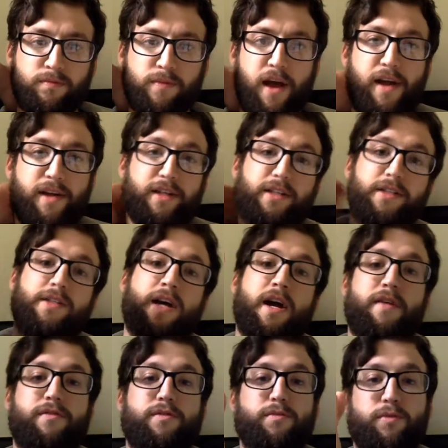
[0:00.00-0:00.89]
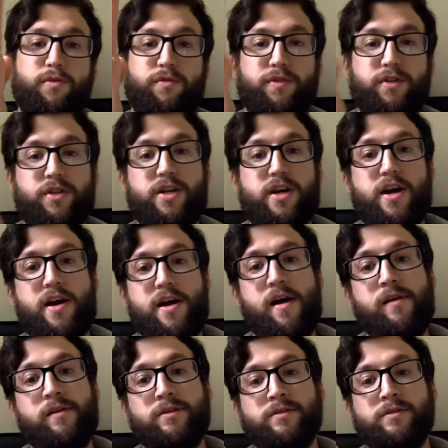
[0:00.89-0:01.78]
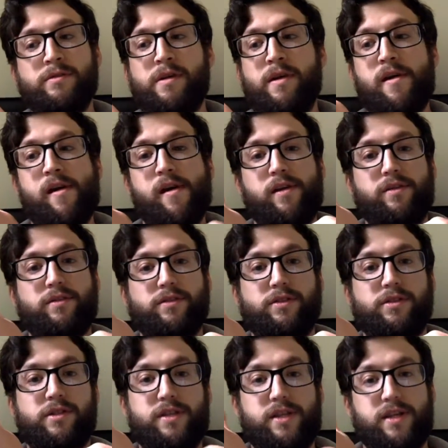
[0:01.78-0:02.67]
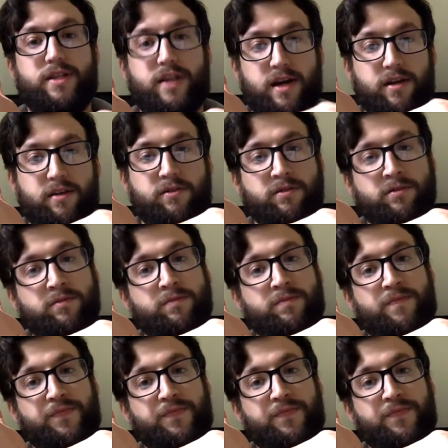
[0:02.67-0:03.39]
I didn't have to move the chair to this angle.